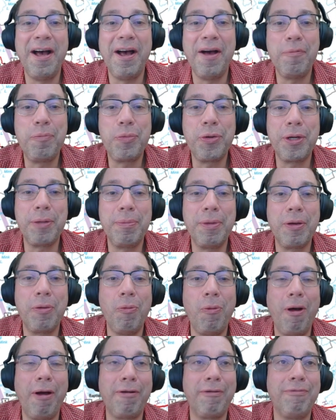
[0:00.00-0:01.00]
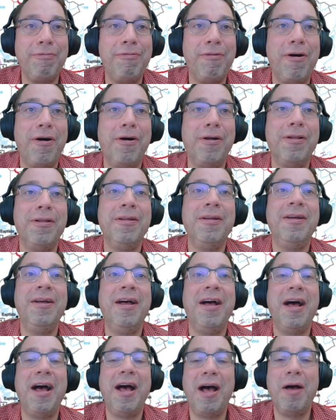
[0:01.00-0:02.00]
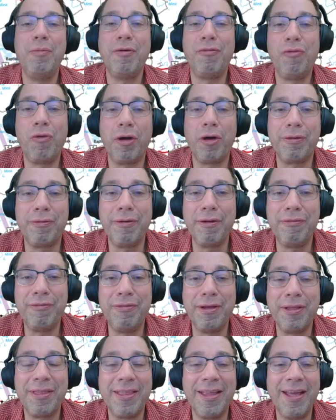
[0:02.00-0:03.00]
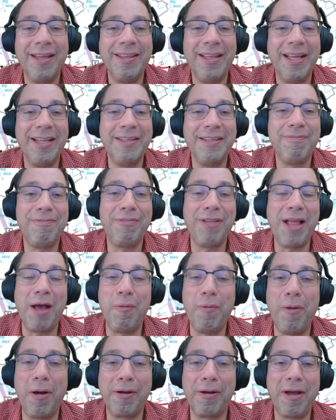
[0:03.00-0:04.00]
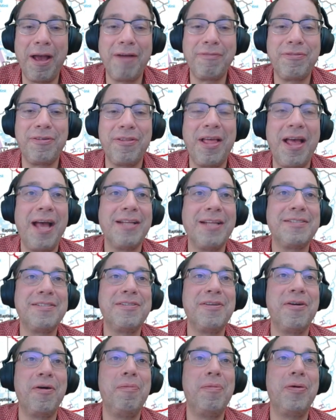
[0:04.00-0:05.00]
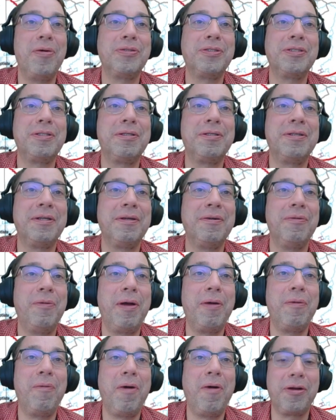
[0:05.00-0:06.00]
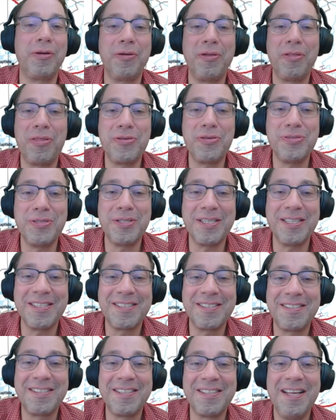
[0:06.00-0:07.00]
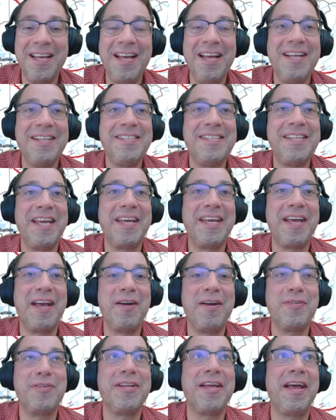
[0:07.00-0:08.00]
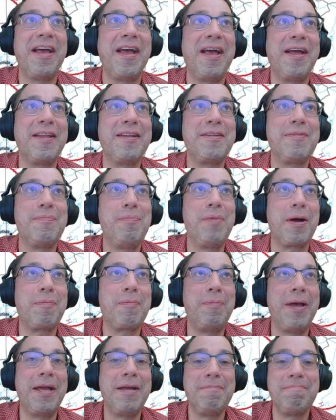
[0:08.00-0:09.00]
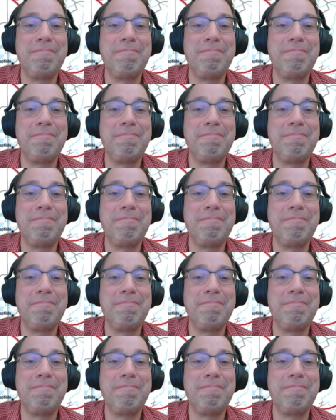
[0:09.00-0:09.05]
pretty big waterfall before Griffith and then flat water after that. So most whitewater enthusiasts take out at Buck Bay.